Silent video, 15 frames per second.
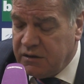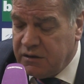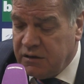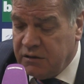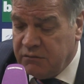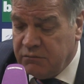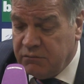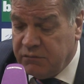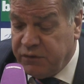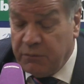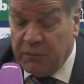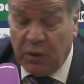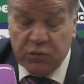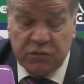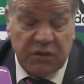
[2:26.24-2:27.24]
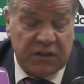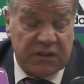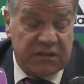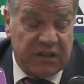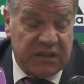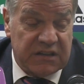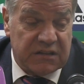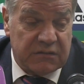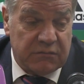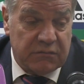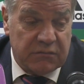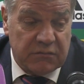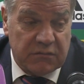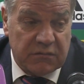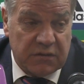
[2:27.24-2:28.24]
um, for most of this season.
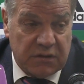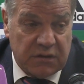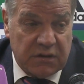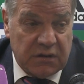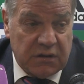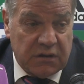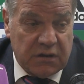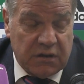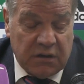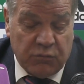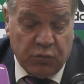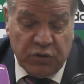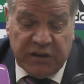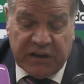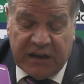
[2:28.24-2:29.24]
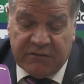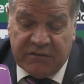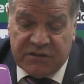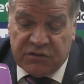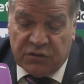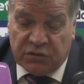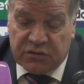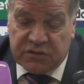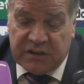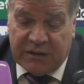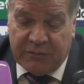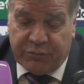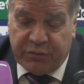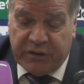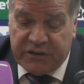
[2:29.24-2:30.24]
And when you get results,
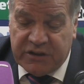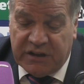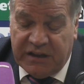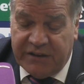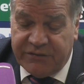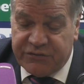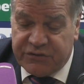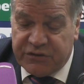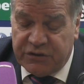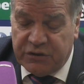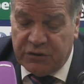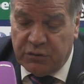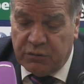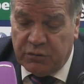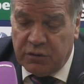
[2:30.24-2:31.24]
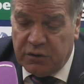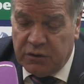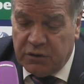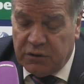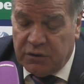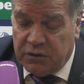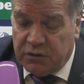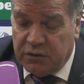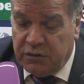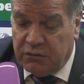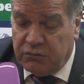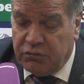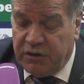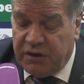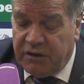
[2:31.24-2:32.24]
that pressure lifts, and you're
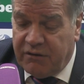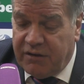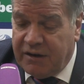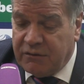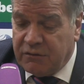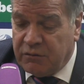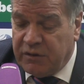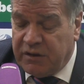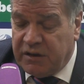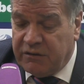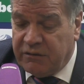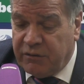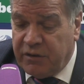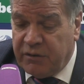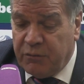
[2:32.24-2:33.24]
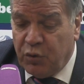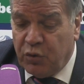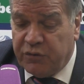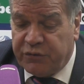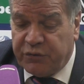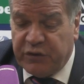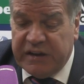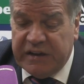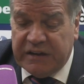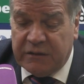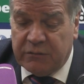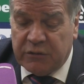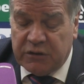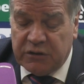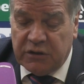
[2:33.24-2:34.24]
you're running around with with more
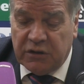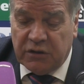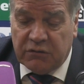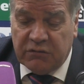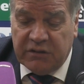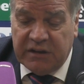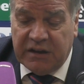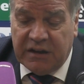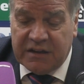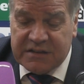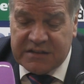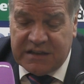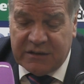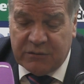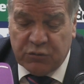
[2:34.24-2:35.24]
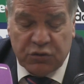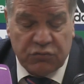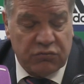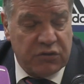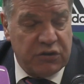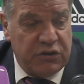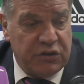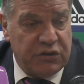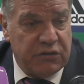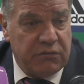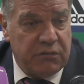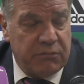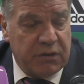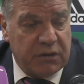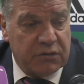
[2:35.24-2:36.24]
freedom, and you're not realising how much running you're
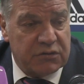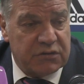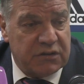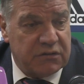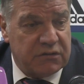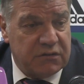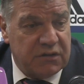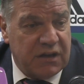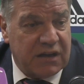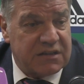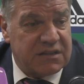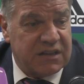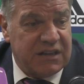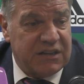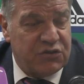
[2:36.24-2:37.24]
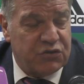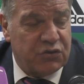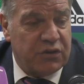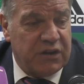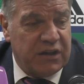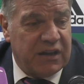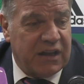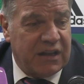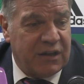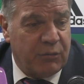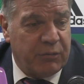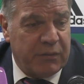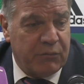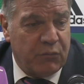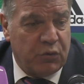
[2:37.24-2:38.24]
doing because you're actually enjoying it that little
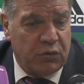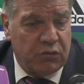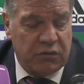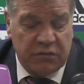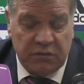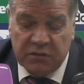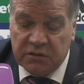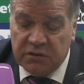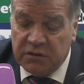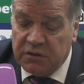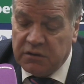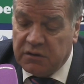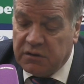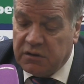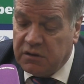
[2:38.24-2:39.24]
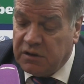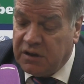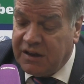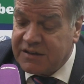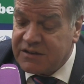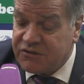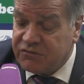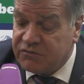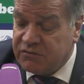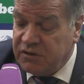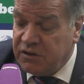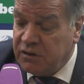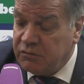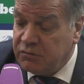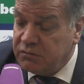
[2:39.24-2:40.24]
bit more. And and the lads,
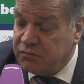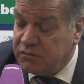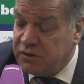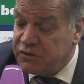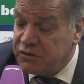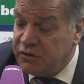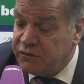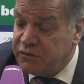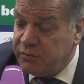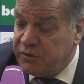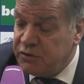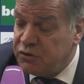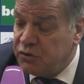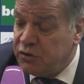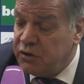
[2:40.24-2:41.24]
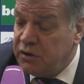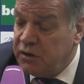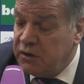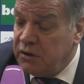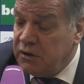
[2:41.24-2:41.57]
you know, deserve to enjoy